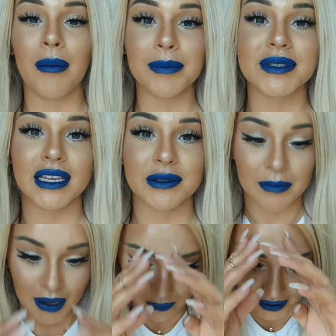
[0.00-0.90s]
am obsessed
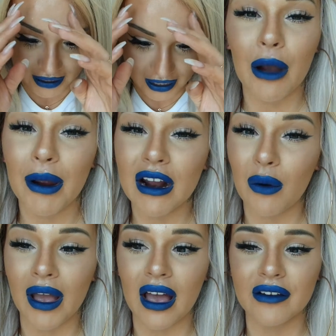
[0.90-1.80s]
with my wig I wear
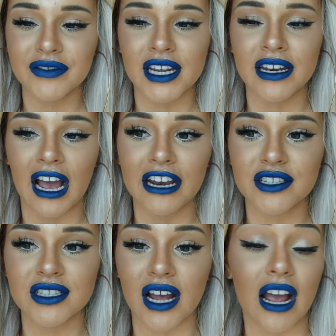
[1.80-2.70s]
it quite often I
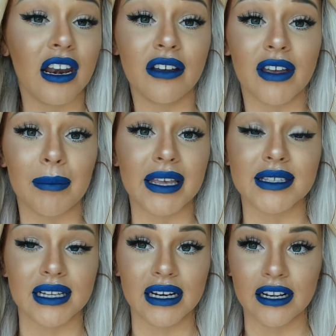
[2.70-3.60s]
just I love it
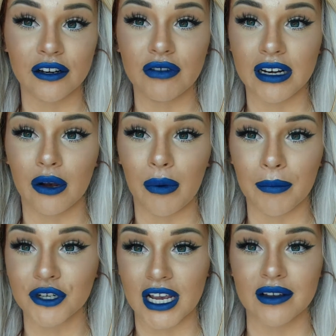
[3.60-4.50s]
basically and I don't really know
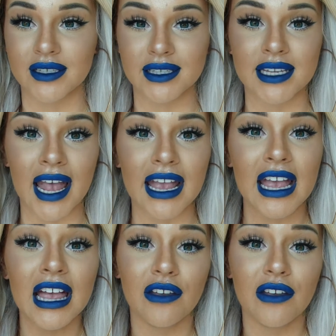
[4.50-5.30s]
what much else to say